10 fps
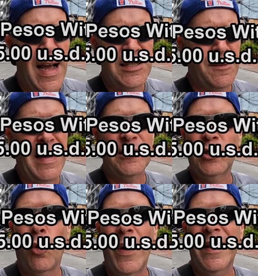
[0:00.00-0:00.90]
That's
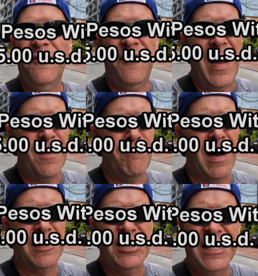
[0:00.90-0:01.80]
about
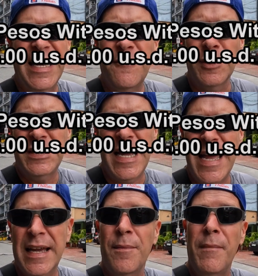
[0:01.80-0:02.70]
25 bucks, give or
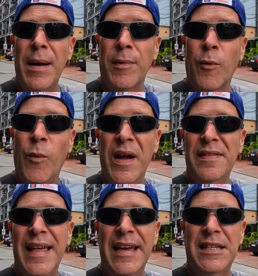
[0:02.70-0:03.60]
take. Remember,
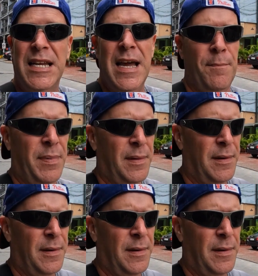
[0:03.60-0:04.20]
with a tip.